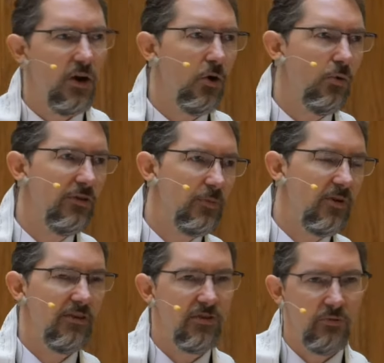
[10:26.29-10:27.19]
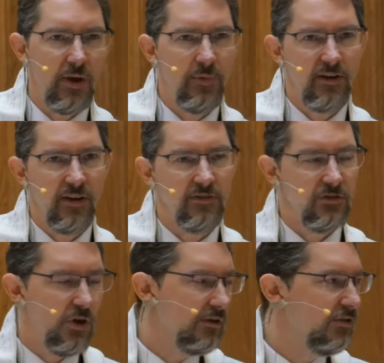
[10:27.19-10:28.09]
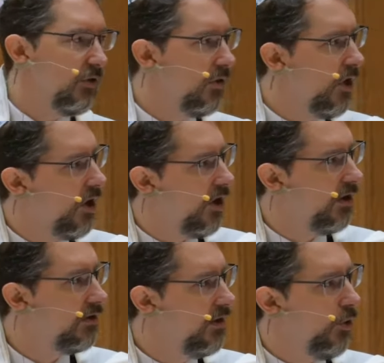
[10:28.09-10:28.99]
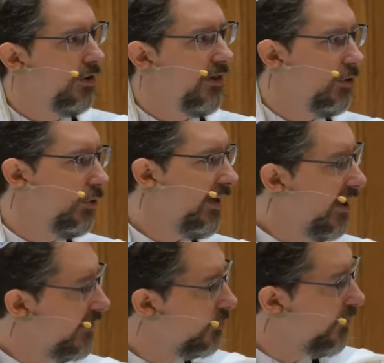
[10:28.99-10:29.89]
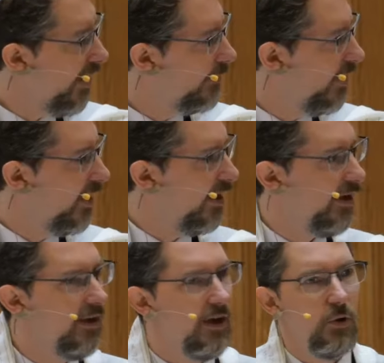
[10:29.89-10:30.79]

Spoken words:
oh, it's because the rabbi doesn't talk so long, or they don't have a rabbi,